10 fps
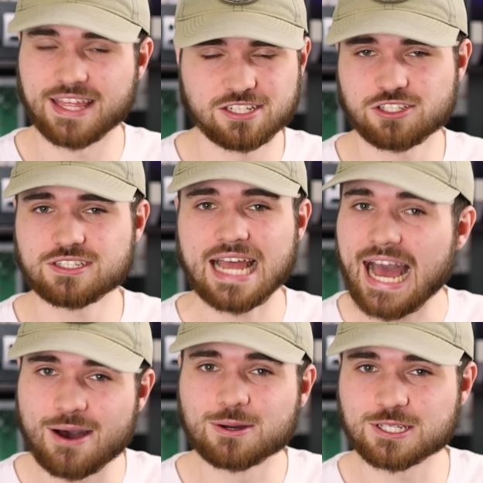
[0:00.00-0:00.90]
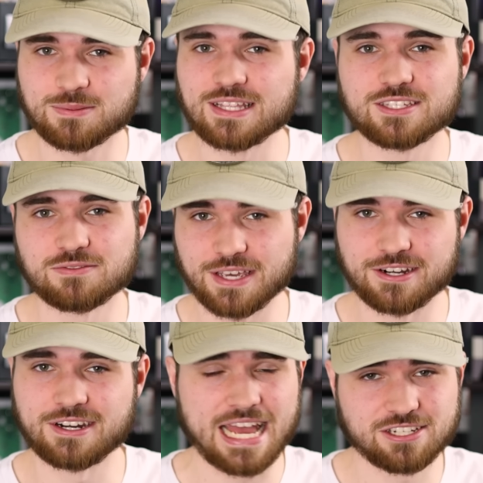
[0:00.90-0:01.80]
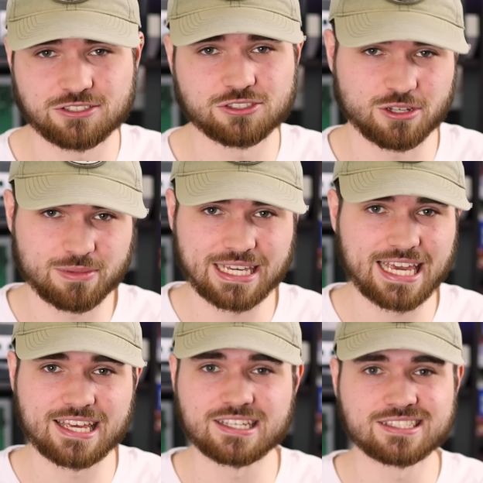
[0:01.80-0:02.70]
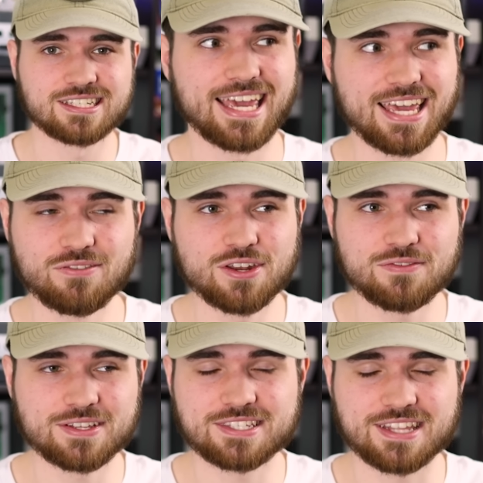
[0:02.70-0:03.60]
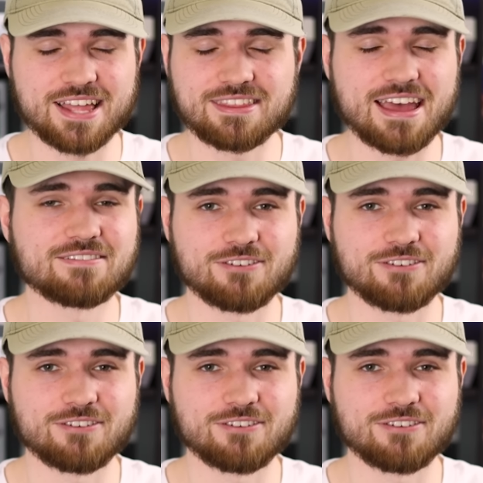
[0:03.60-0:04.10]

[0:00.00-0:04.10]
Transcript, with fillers: That's just how expensive international shipping is, even if it's not that